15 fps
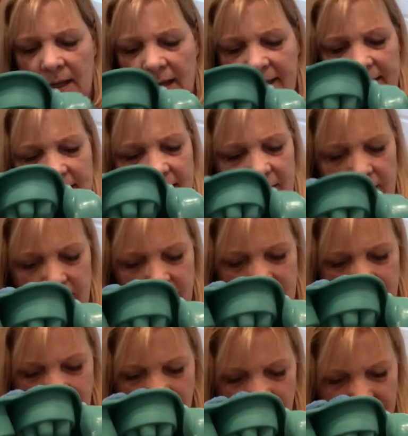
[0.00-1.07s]
I said
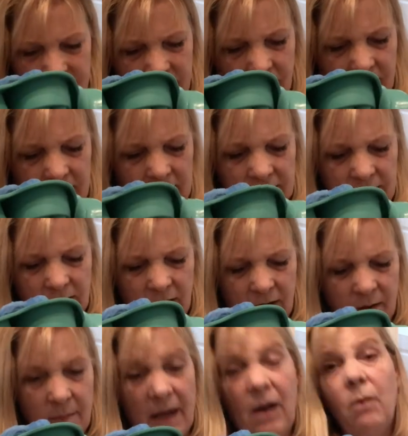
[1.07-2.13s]
that we also wanted to
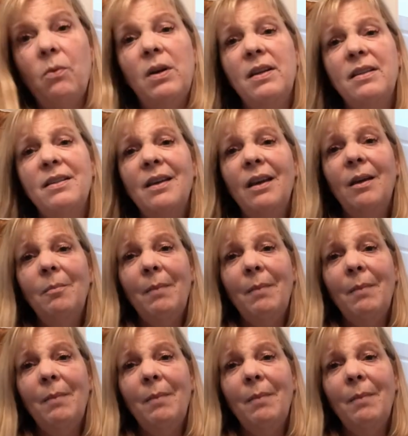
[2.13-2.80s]
talk about was